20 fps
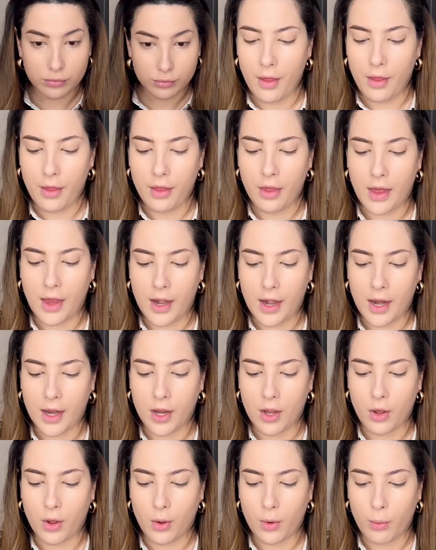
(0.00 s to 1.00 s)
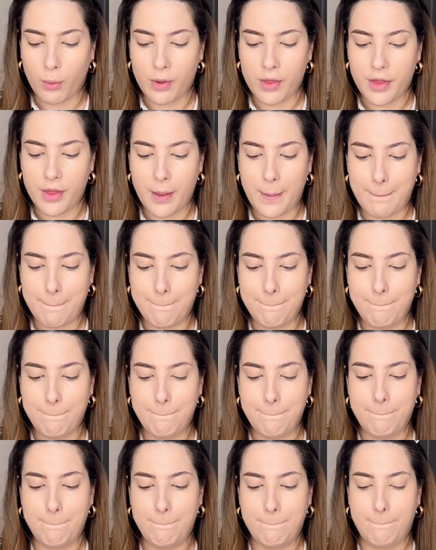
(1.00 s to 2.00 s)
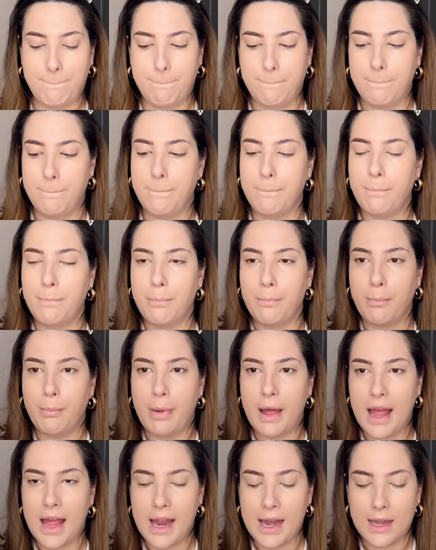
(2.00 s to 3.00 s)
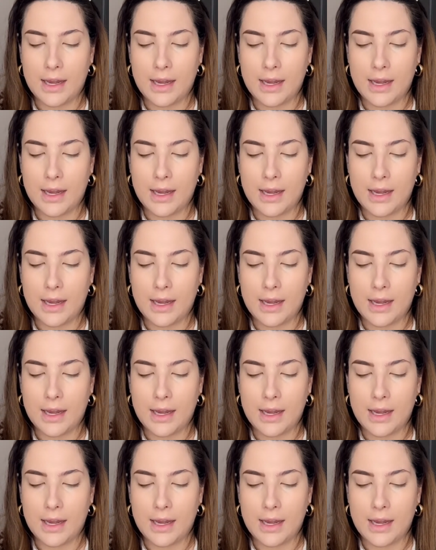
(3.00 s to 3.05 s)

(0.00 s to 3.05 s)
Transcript: Then I go with the pen